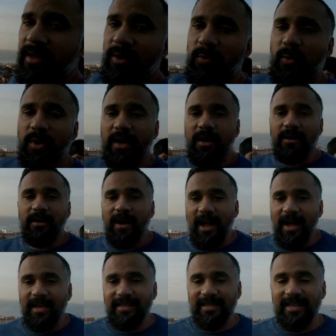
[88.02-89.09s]
We are
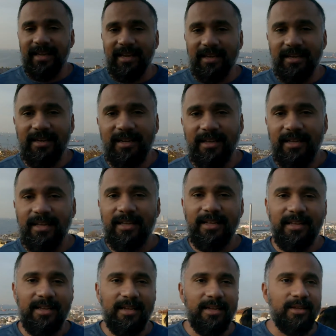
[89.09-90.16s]
not in
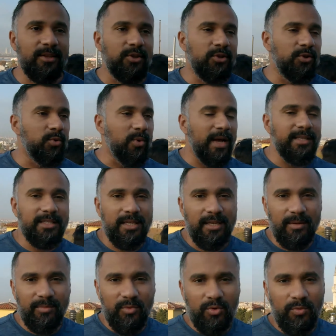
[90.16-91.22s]
U S
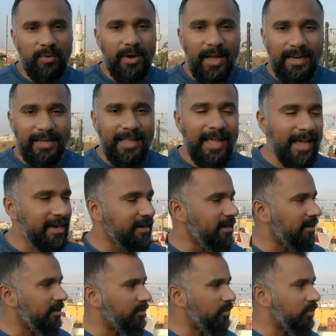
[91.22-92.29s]
anymore. We're not in Canada
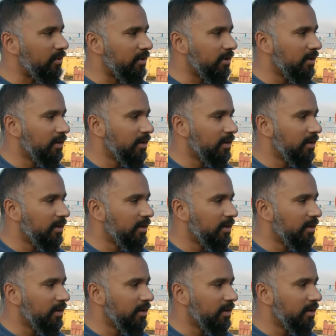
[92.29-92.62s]
anymore,